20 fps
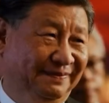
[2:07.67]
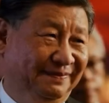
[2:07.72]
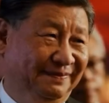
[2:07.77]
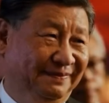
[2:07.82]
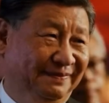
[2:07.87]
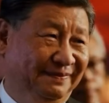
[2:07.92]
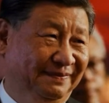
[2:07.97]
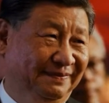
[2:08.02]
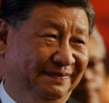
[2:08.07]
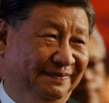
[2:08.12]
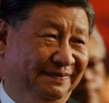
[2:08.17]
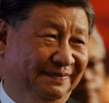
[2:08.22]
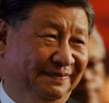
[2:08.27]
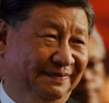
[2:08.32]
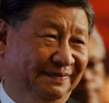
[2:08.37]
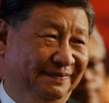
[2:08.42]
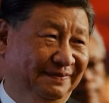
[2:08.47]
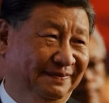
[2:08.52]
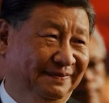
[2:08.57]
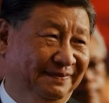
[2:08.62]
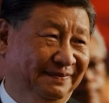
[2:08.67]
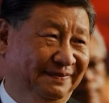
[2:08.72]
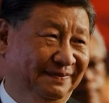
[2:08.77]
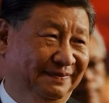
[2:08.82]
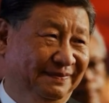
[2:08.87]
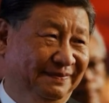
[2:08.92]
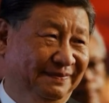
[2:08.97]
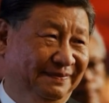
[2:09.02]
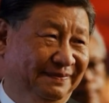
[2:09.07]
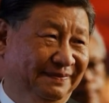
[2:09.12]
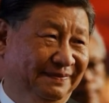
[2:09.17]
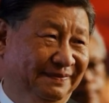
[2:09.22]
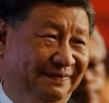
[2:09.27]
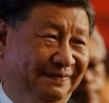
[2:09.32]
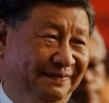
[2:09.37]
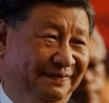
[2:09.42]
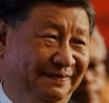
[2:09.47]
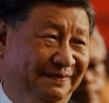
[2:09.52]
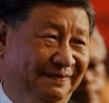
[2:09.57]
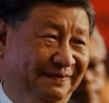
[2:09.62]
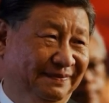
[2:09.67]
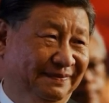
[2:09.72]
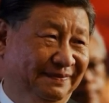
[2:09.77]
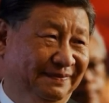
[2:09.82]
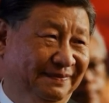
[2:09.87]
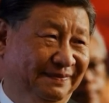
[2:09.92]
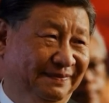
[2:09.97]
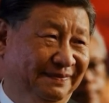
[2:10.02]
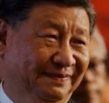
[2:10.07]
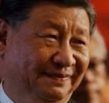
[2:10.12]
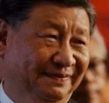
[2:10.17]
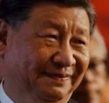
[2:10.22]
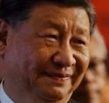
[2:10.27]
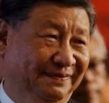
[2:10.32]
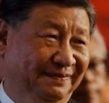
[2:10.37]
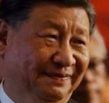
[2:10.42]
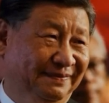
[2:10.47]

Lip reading: [no speech]